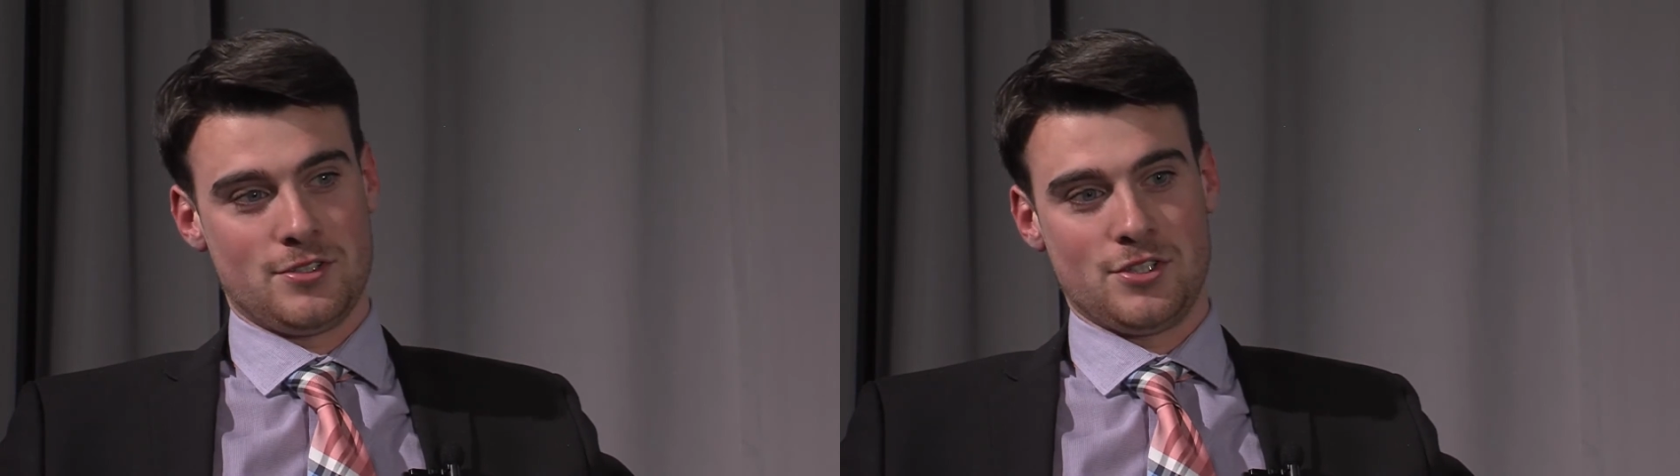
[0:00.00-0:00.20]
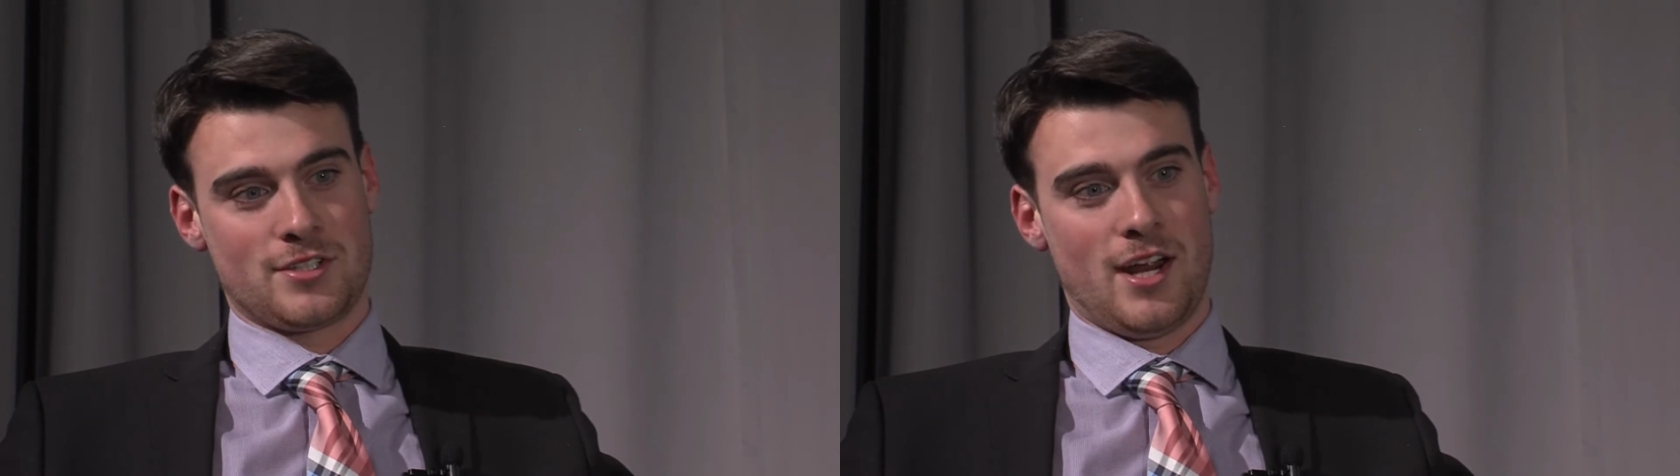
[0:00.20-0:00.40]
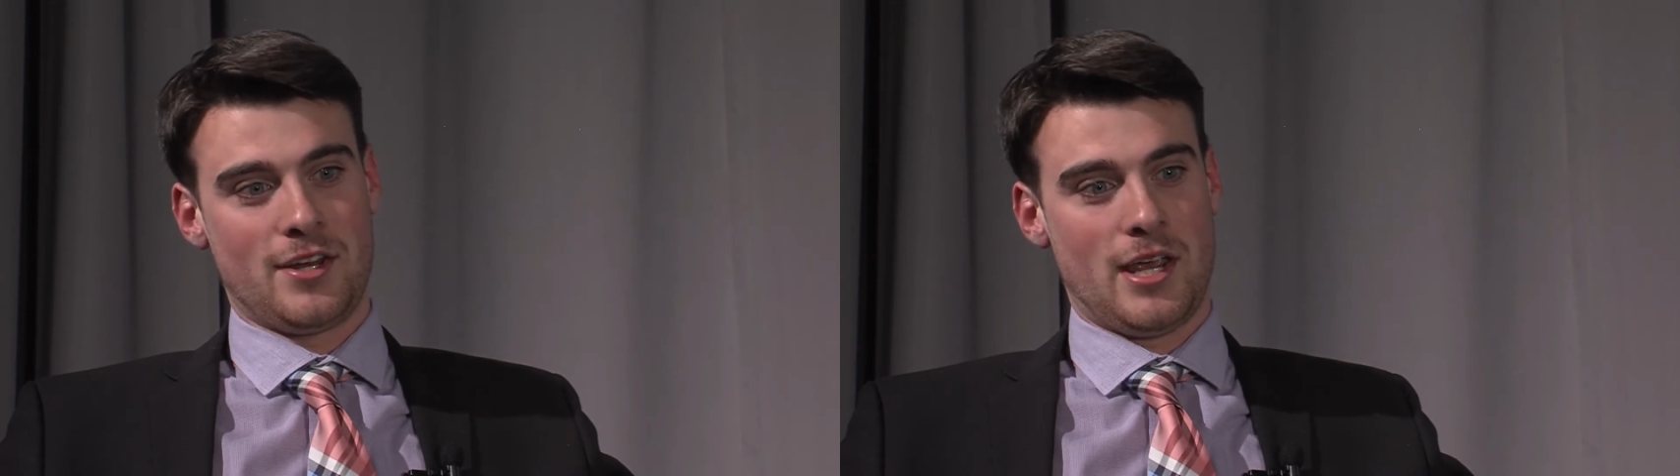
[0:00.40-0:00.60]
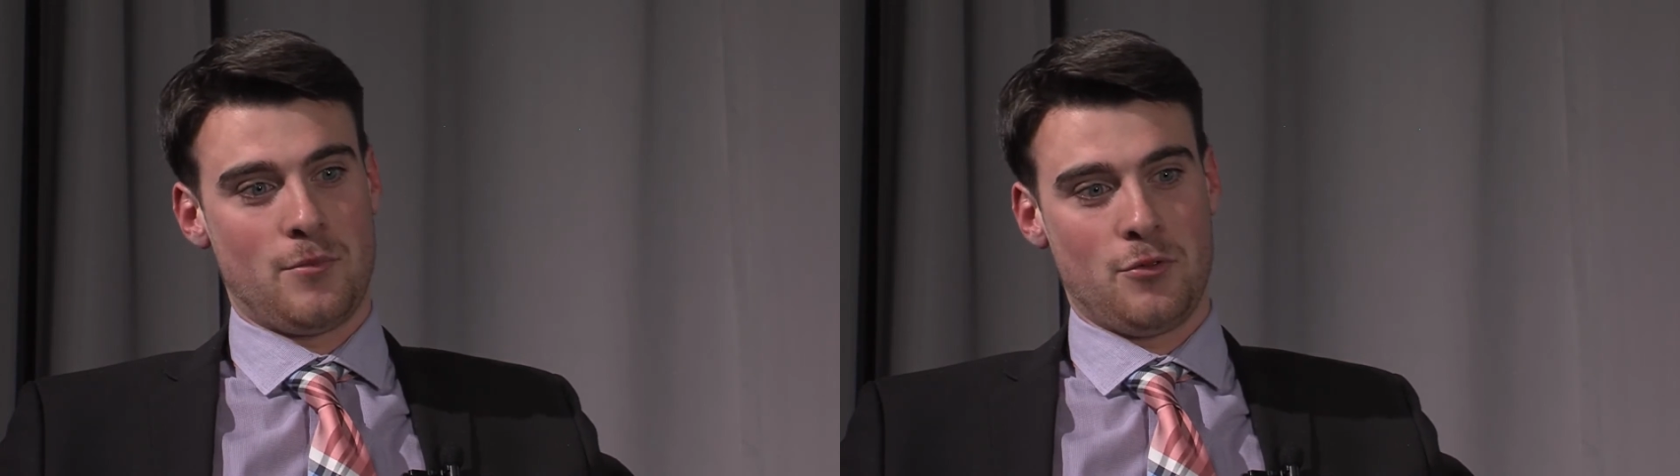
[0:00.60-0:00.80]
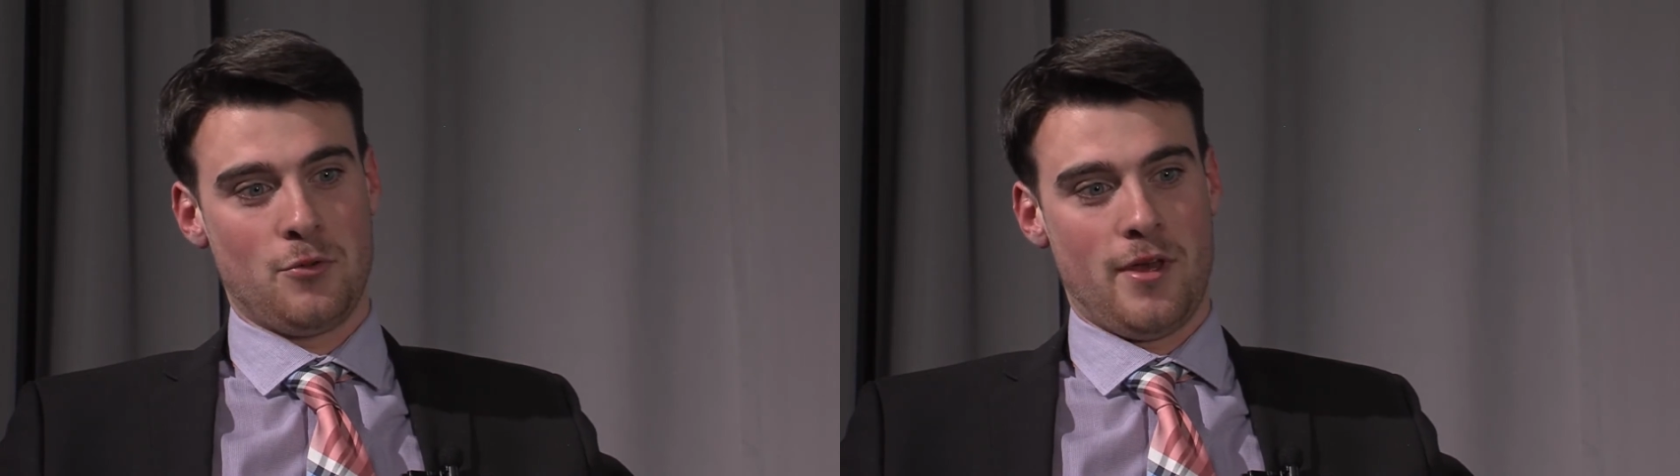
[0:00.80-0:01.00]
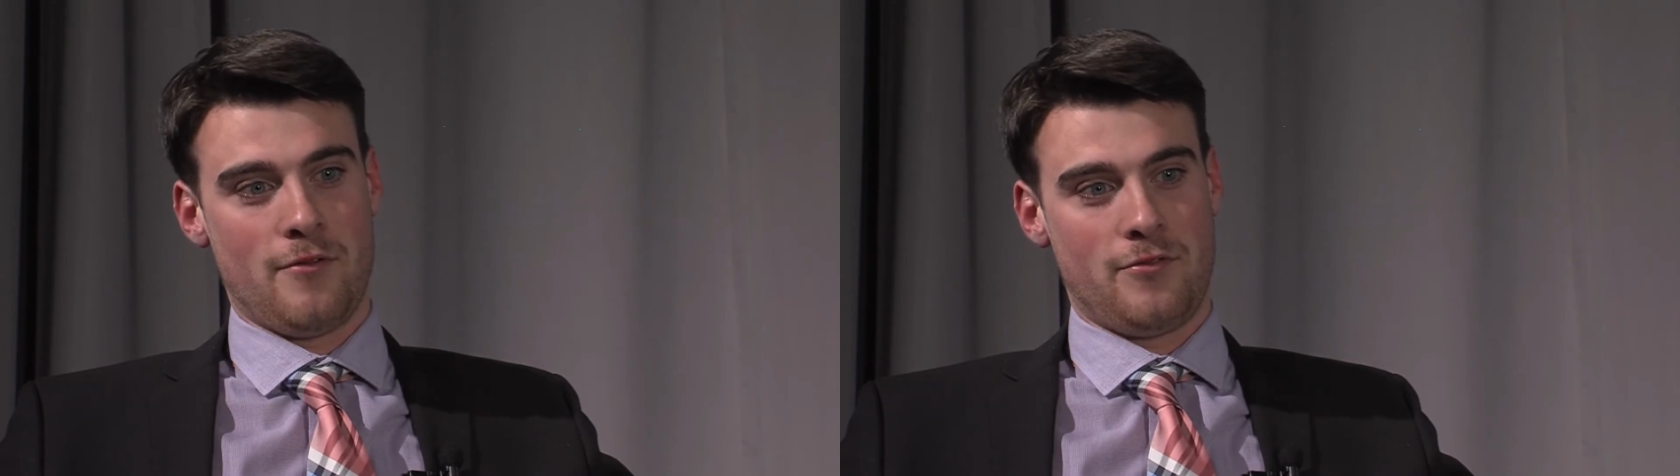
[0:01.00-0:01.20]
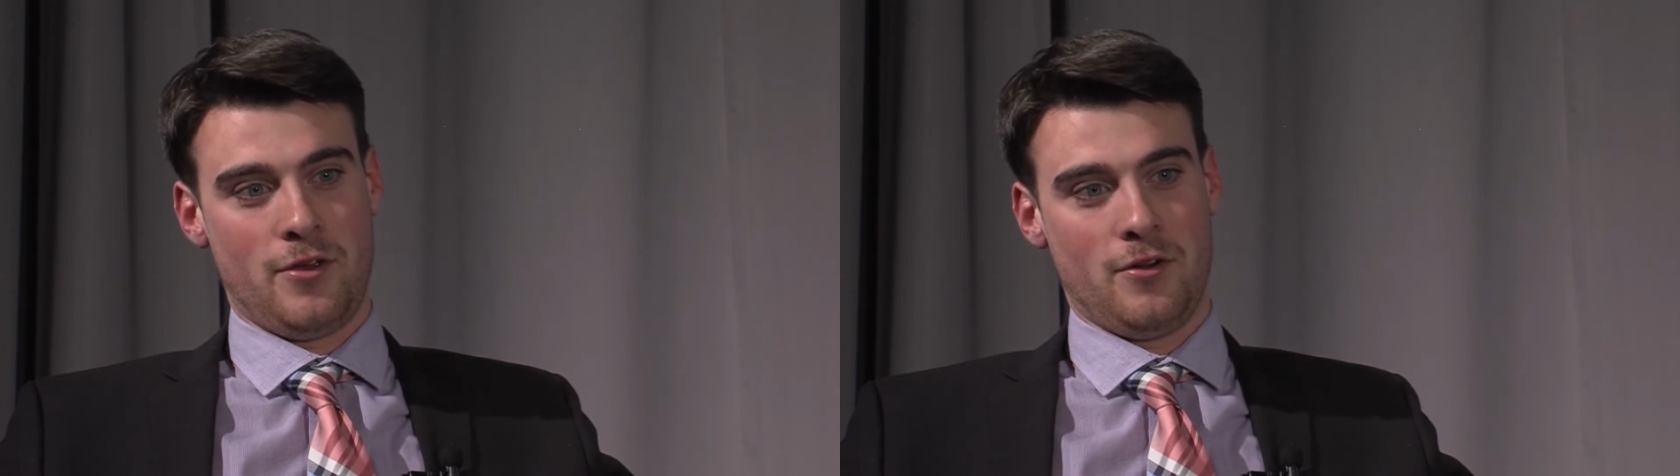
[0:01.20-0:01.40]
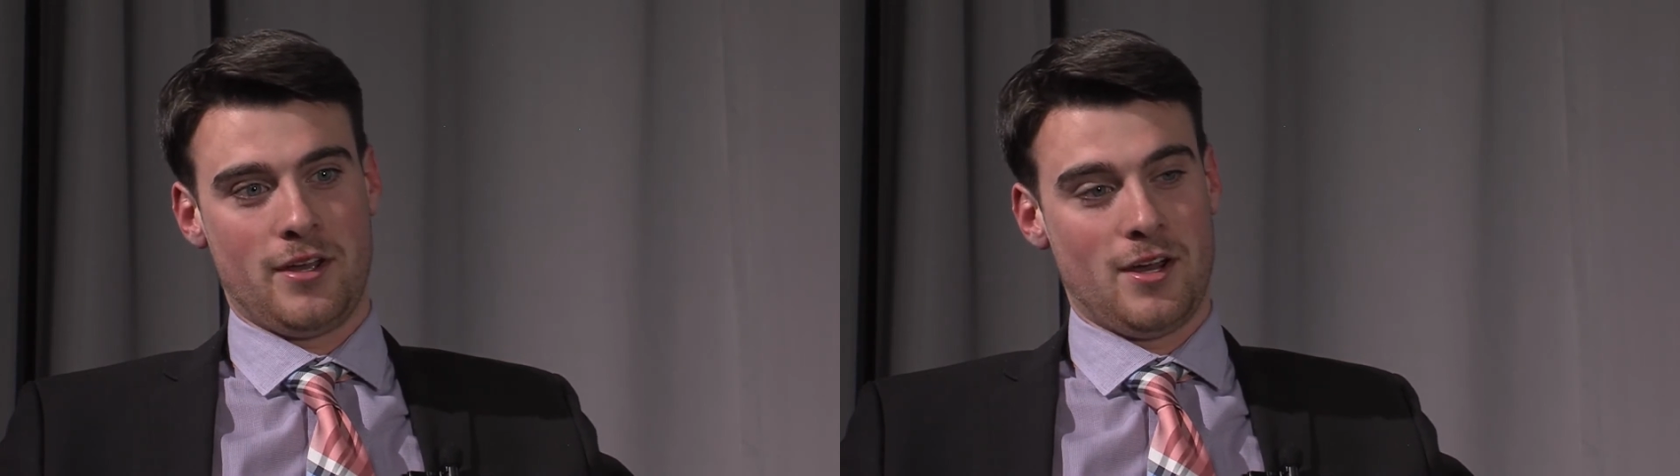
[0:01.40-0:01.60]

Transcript: Just kind of take me through that feeling